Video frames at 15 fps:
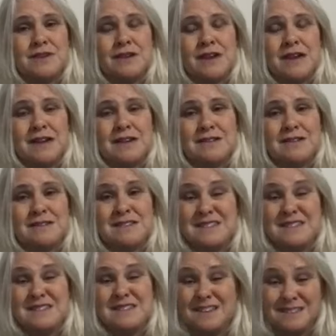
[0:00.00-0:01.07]
of your hands
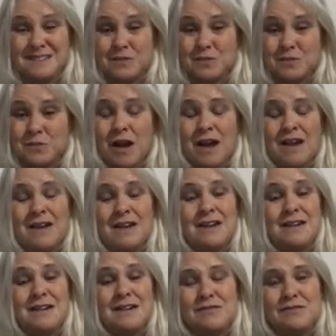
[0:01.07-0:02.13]
nice and
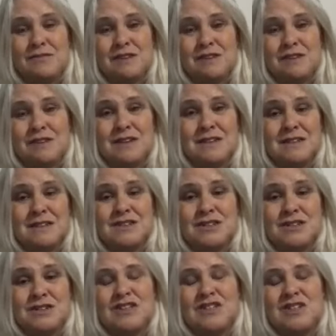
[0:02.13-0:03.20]
wide and really
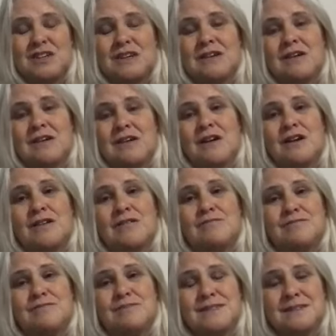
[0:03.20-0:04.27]
stretching
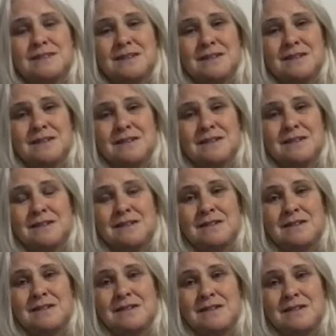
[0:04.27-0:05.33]
arms,
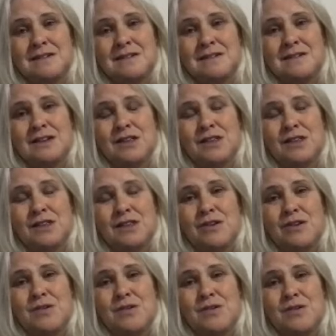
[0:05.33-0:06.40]
and then
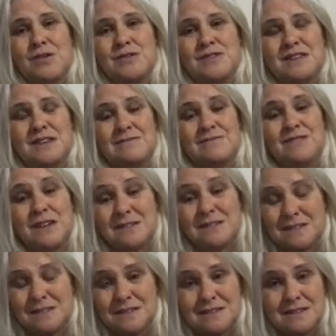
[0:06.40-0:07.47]
closing
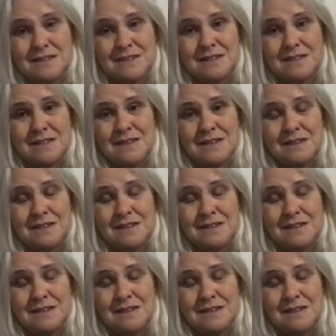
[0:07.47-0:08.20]
fists,